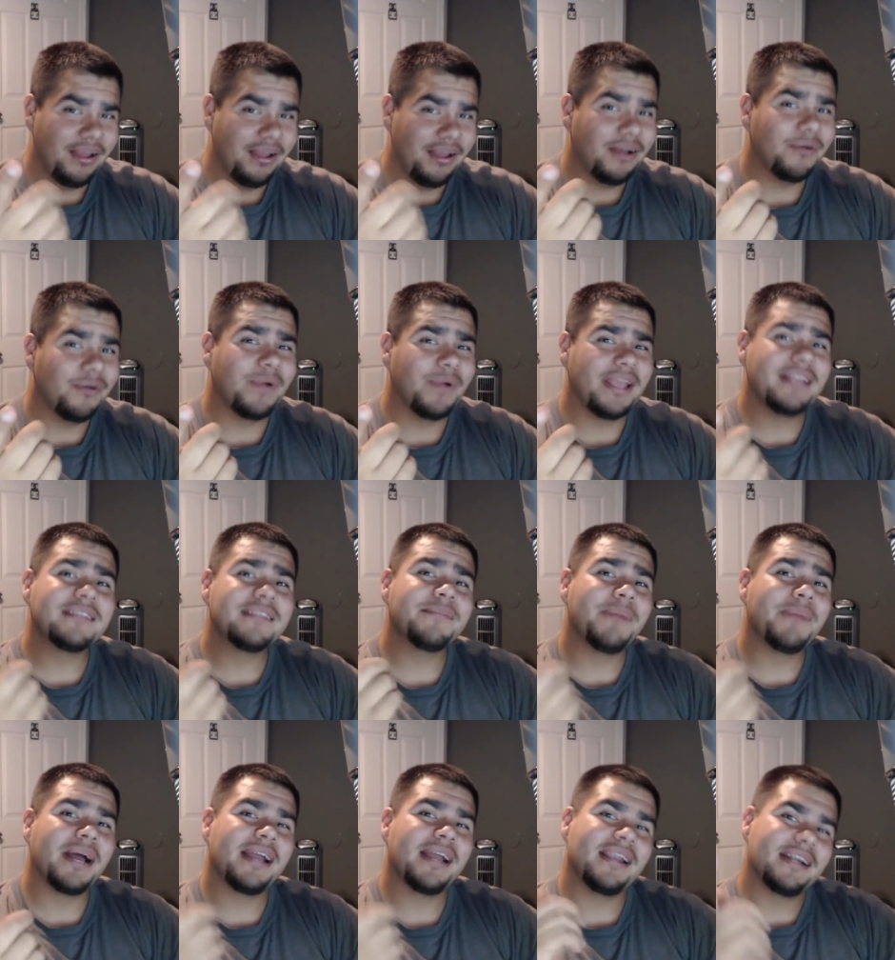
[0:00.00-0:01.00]
uh, wait
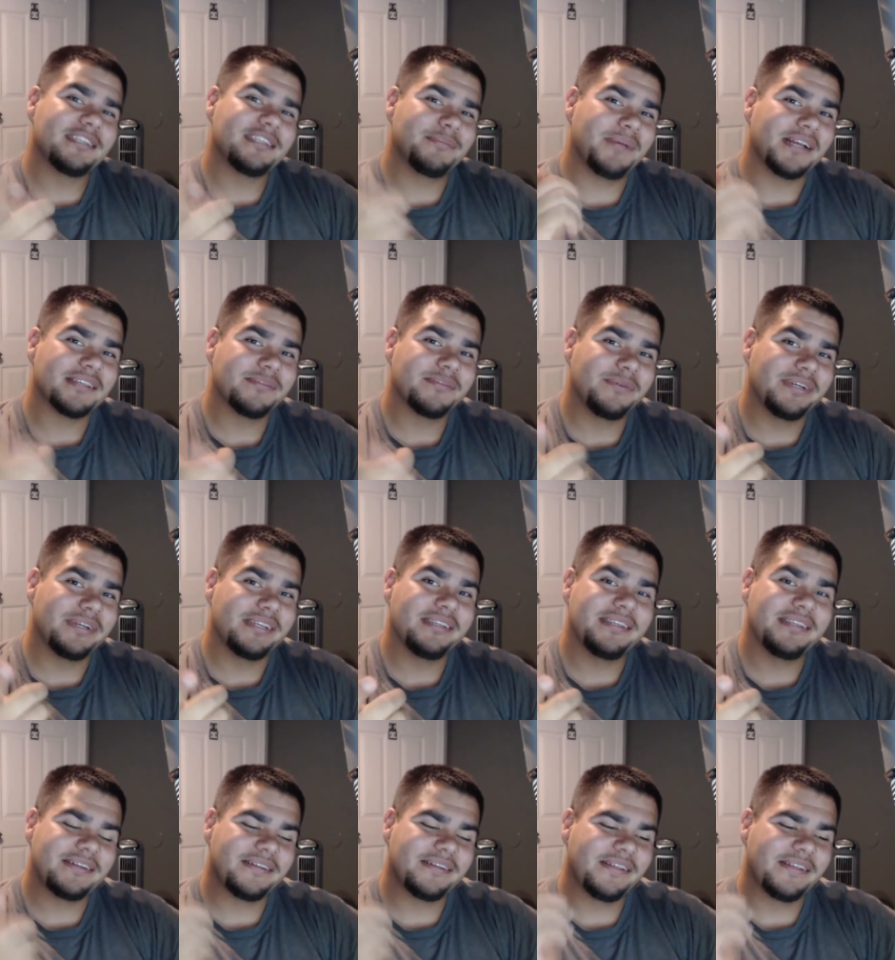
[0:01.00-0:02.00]
to buy an Xbox One
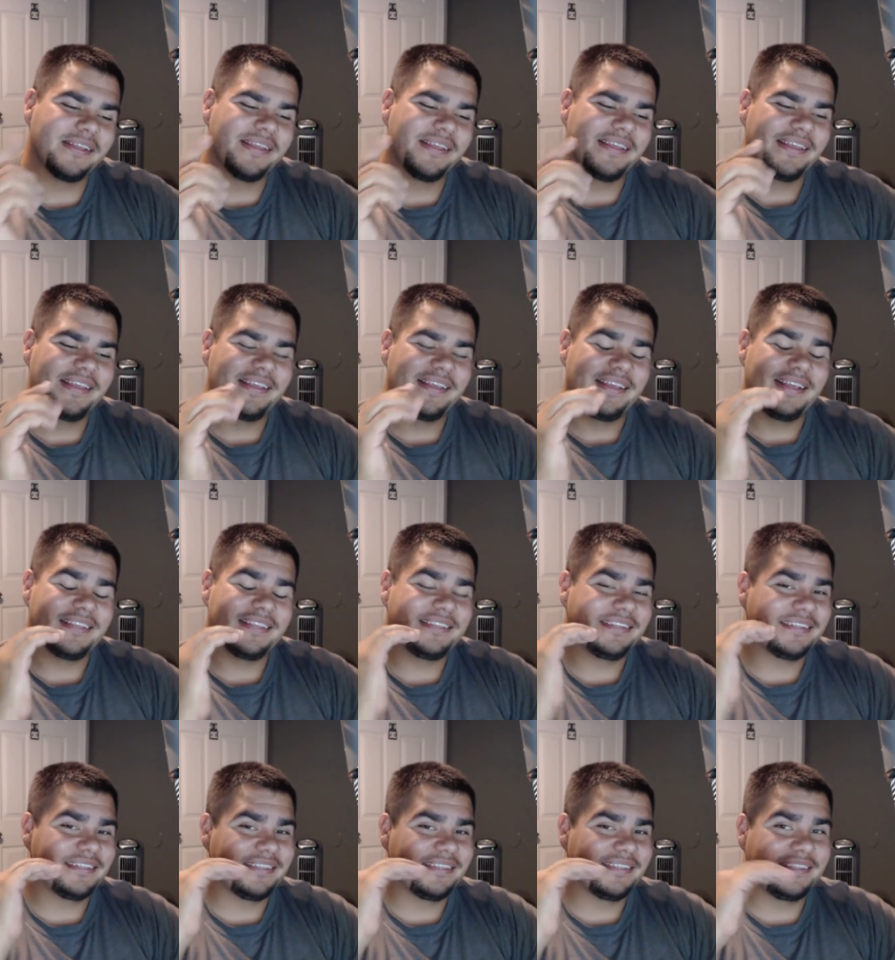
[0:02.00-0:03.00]
until
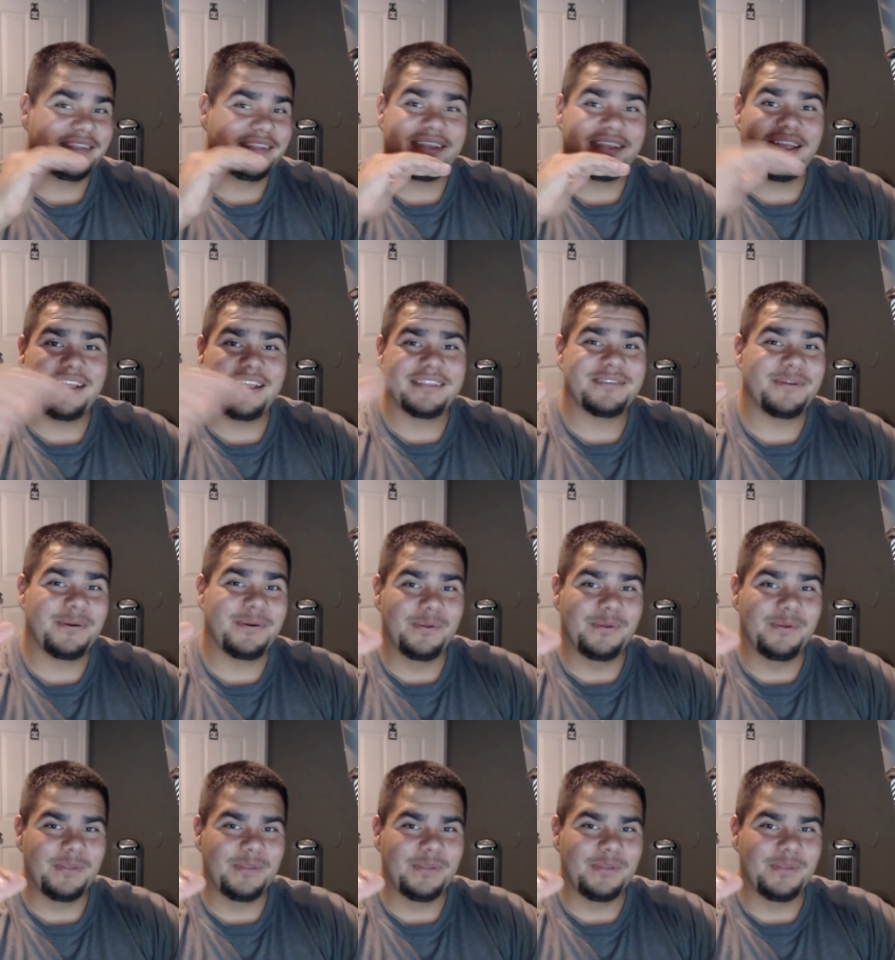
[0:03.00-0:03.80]
it's just the console